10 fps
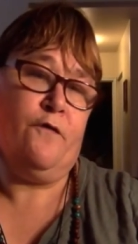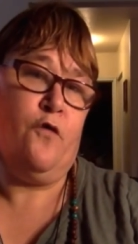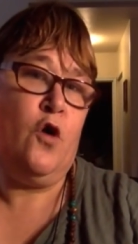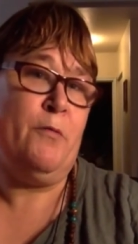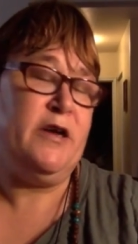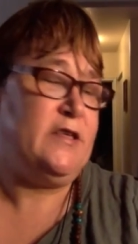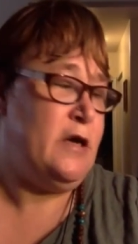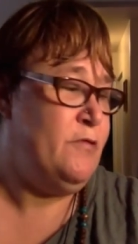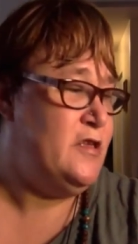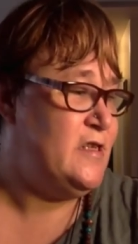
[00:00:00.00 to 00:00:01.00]
for my
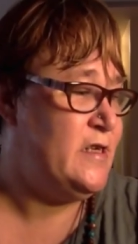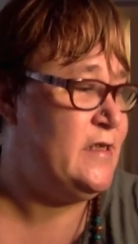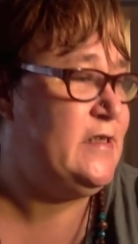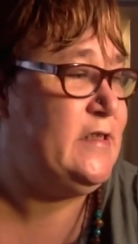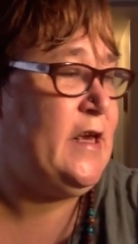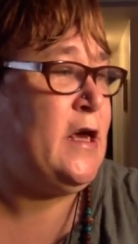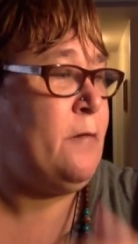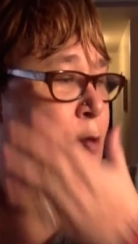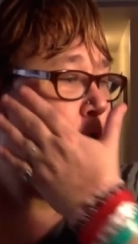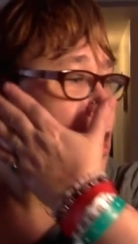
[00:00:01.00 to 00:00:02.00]
Simon Says
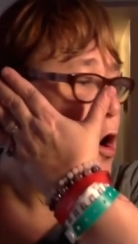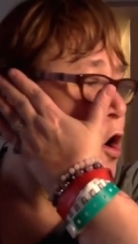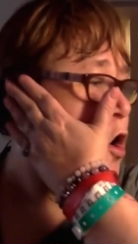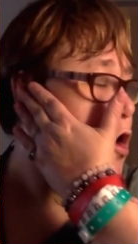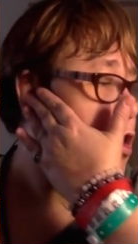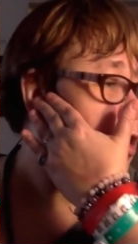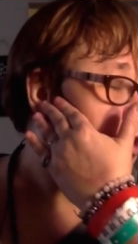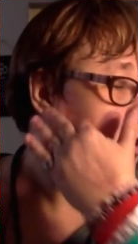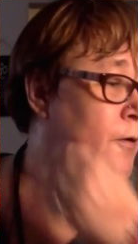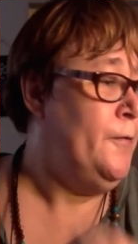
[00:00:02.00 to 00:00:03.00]
Stamp
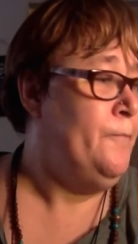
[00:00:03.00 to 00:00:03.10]
haul,